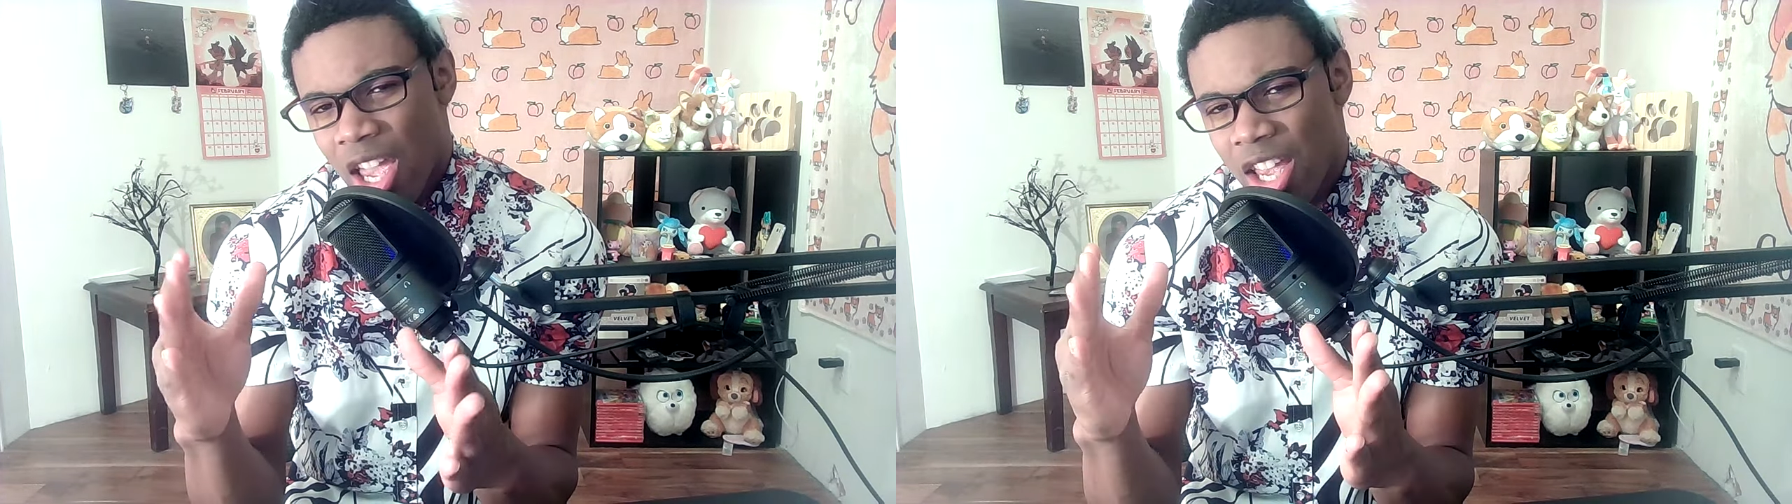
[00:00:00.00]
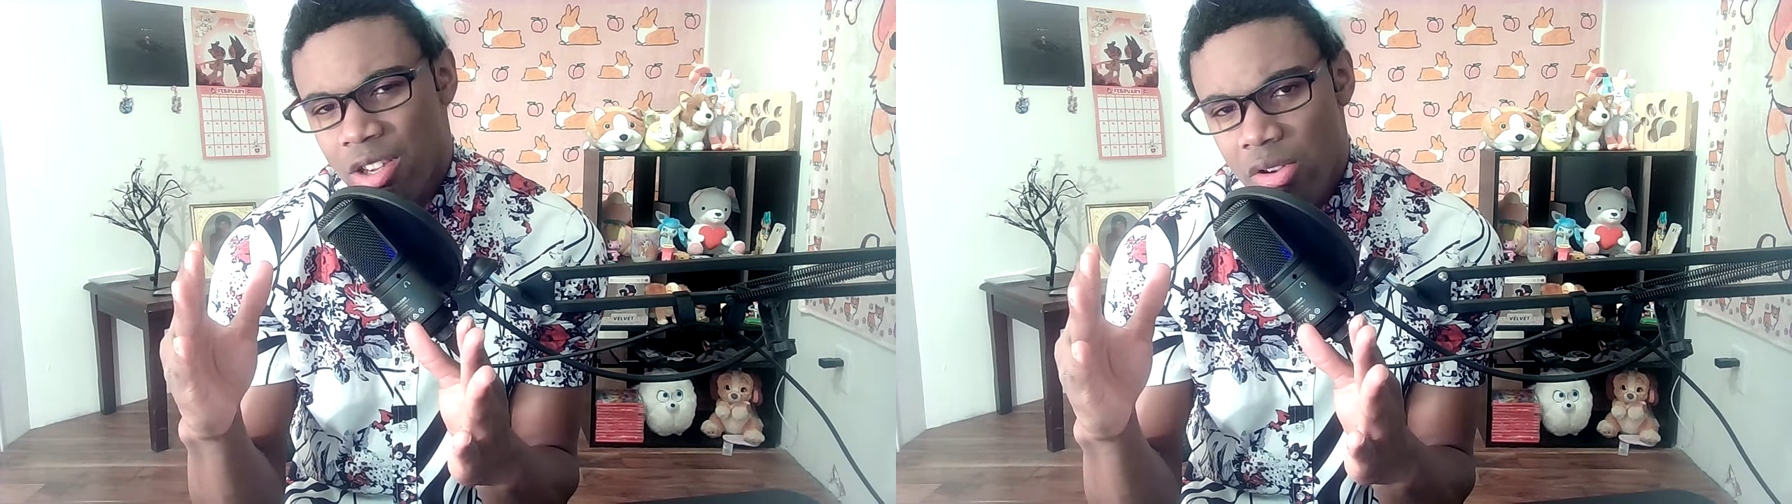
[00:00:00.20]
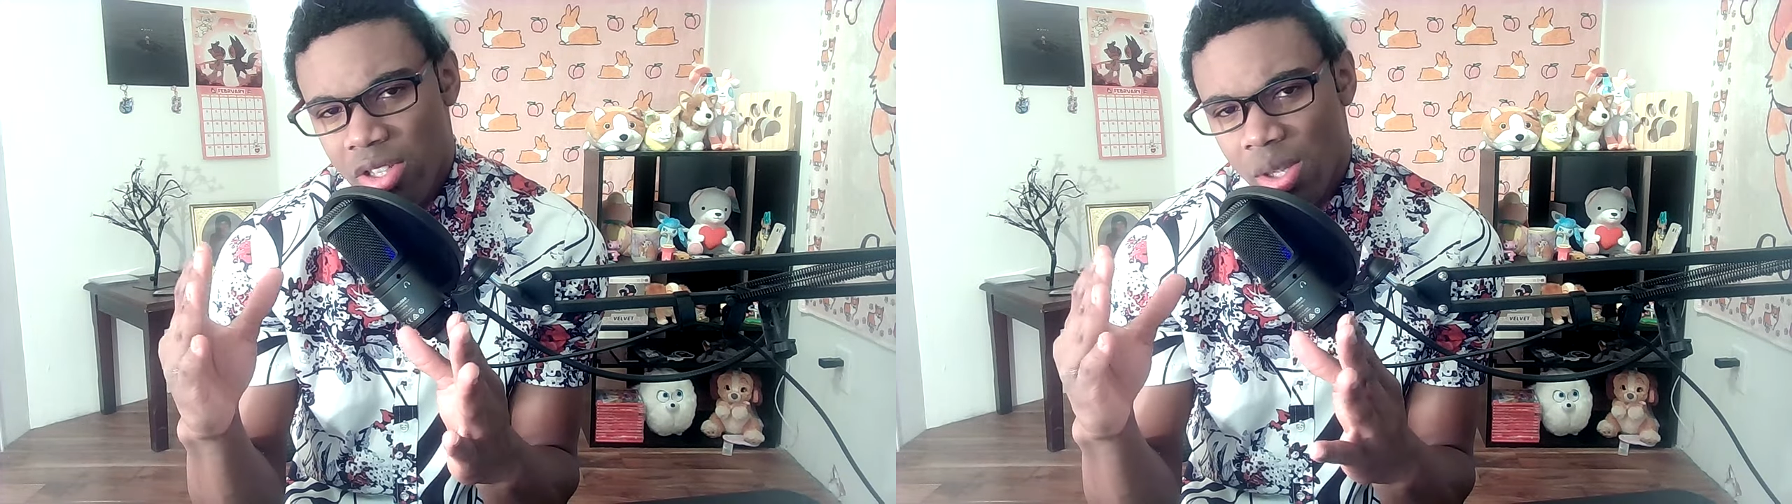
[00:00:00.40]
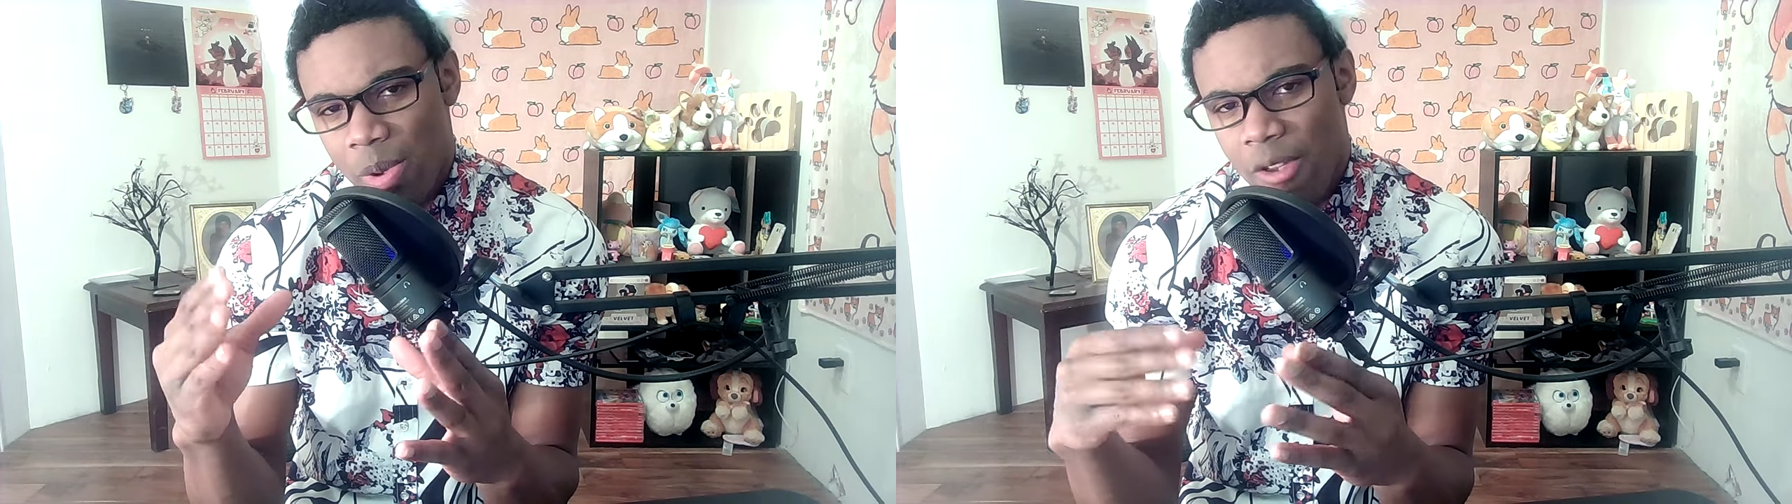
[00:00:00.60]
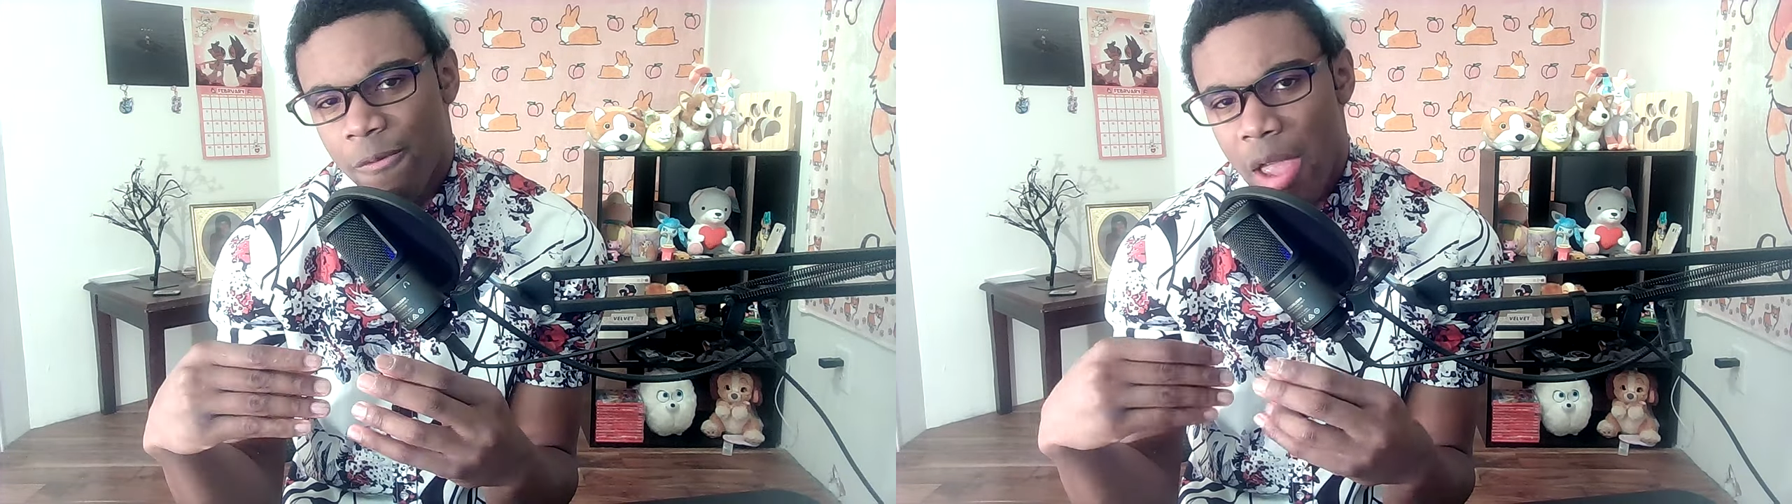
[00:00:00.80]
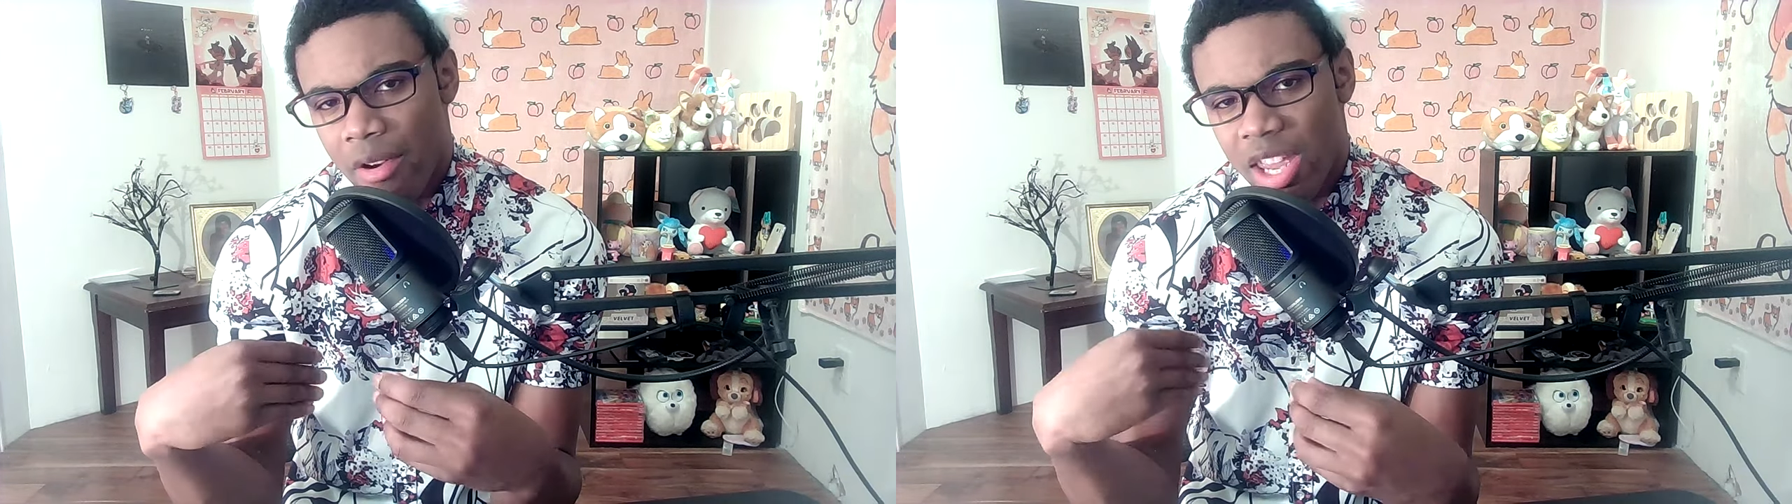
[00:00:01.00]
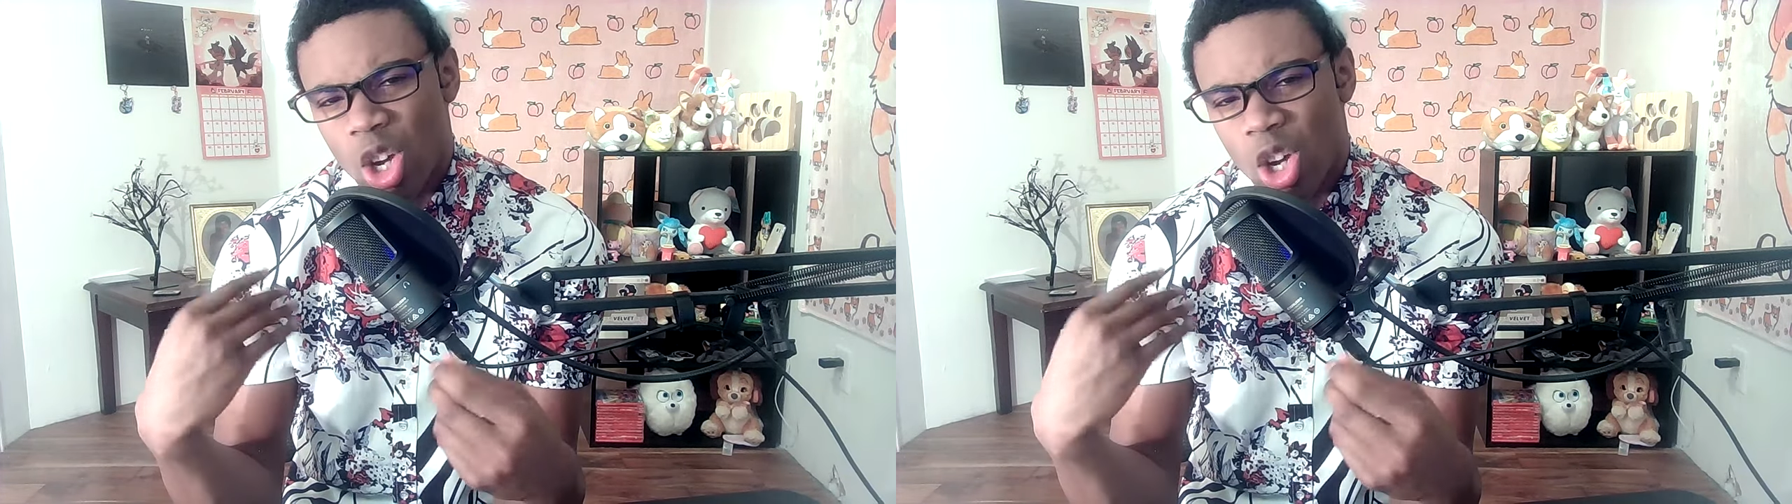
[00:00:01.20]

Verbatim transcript: it used to be very